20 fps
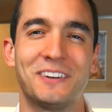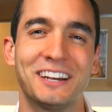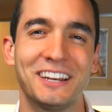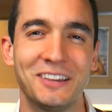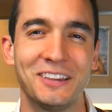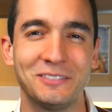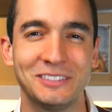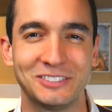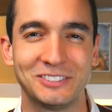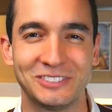my
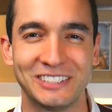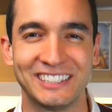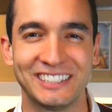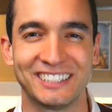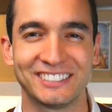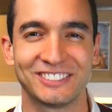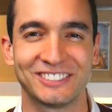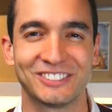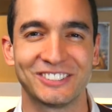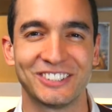name is
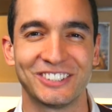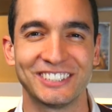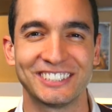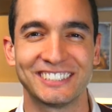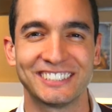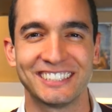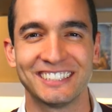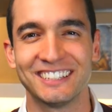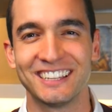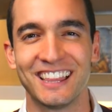Renato
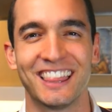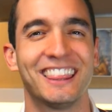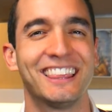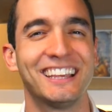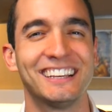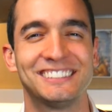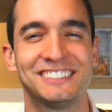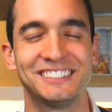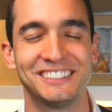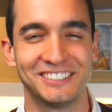Costa,
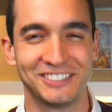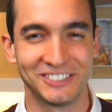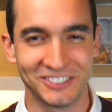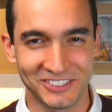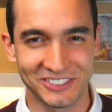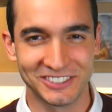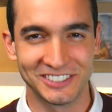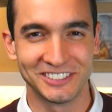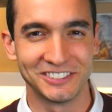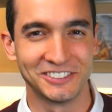this is
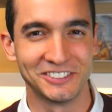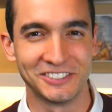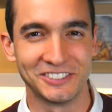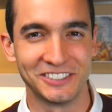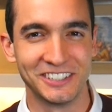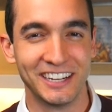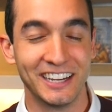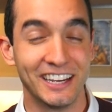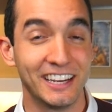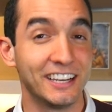Aussie
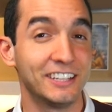Law,